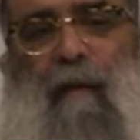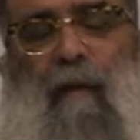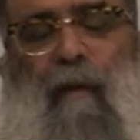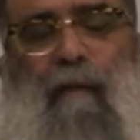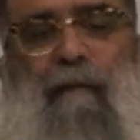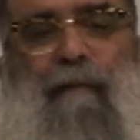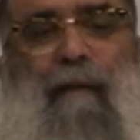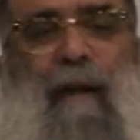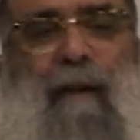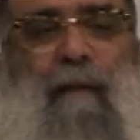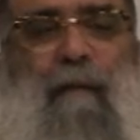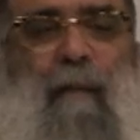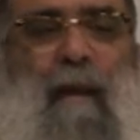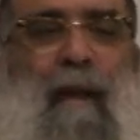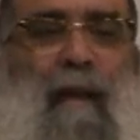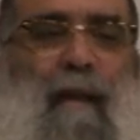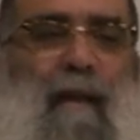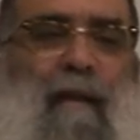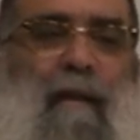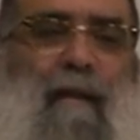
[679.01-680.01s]
Go fund
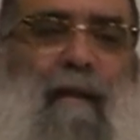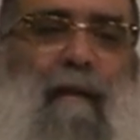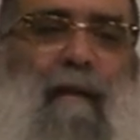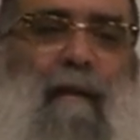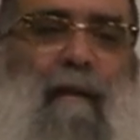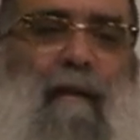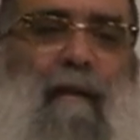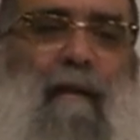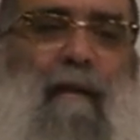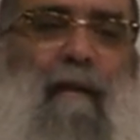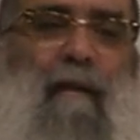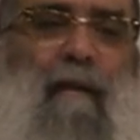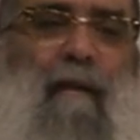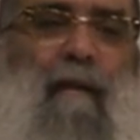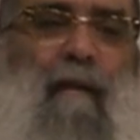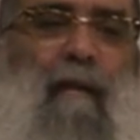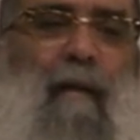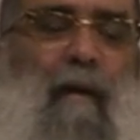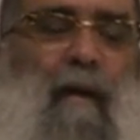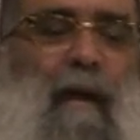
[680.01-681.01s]
me?
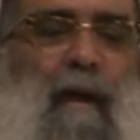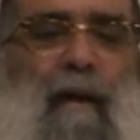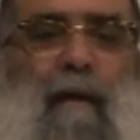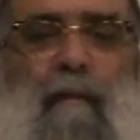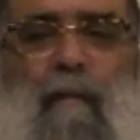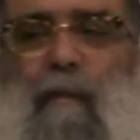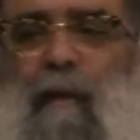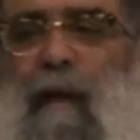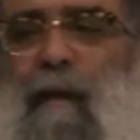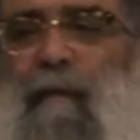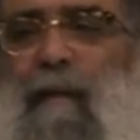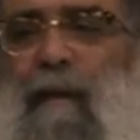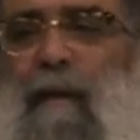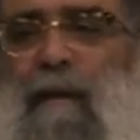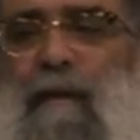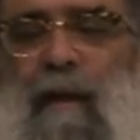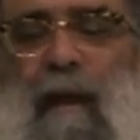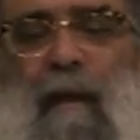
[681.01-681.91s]
Okay, whatever it is.